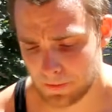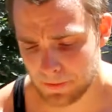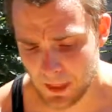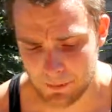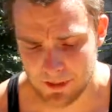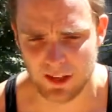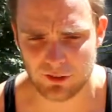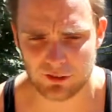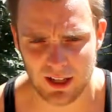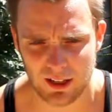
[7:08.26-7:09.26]
But yeah,
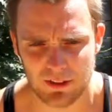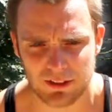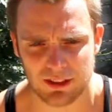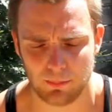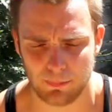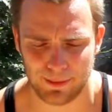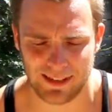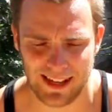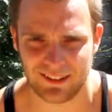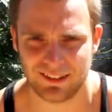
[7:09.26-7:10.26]
just take things slow.
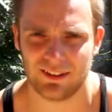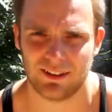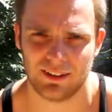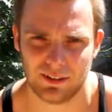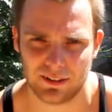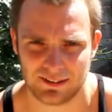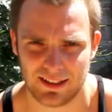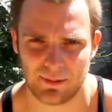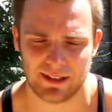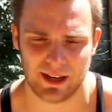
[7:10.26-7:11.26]
Plan your
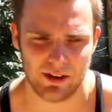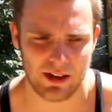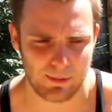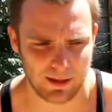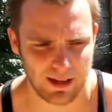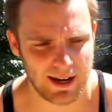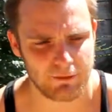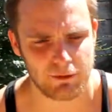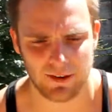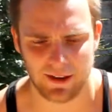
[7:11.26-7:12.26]
steps out. Plan
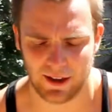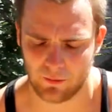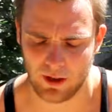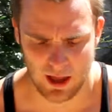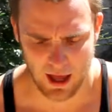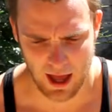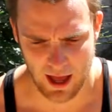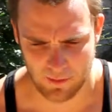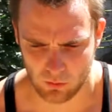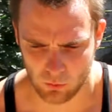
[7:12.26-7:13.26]
everything out.
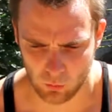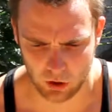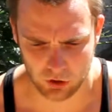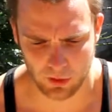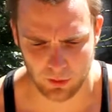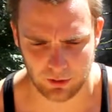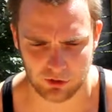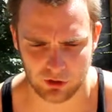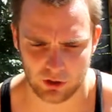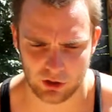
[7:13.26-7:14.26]
What do I want
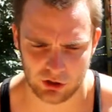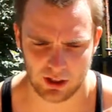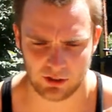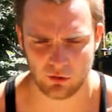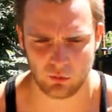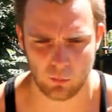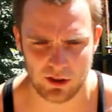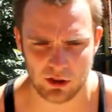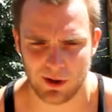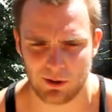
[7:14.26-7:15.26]
to achieve? When
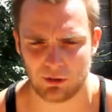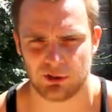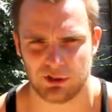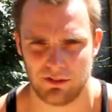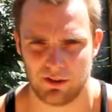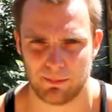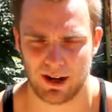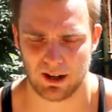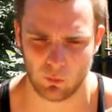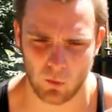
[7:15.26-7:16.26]
do I want to achieve it by?
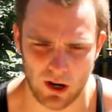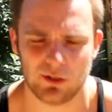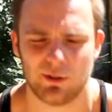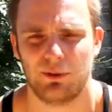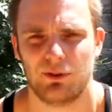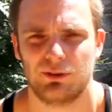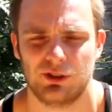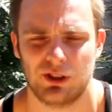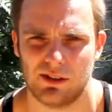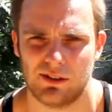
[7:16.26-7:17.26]
Why do I want to
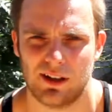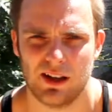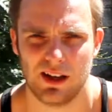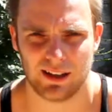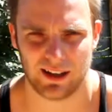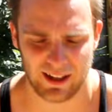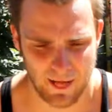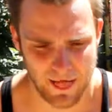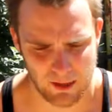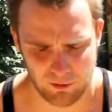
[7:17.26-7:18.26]
achieve it? Okay,
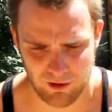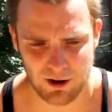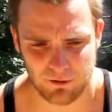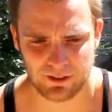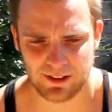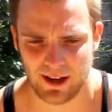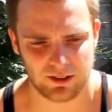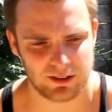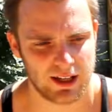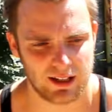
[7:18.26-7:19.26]
write everything down.
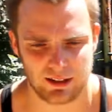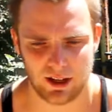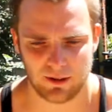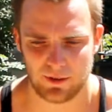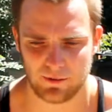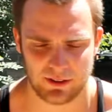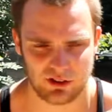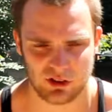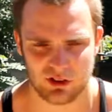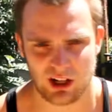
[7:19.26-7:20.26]
Say, you know, if it's in
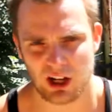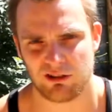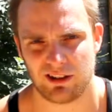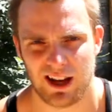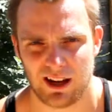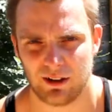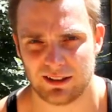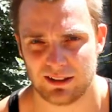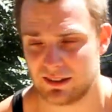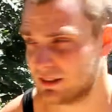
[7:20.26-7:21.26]
January now,
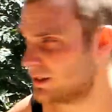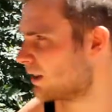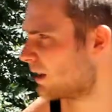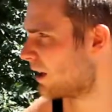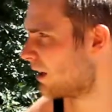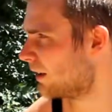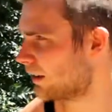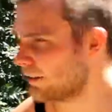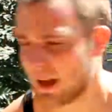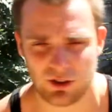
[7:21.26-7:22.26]

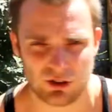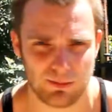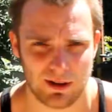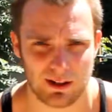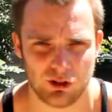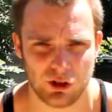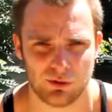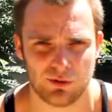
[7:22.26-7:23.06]
now it's middle of June.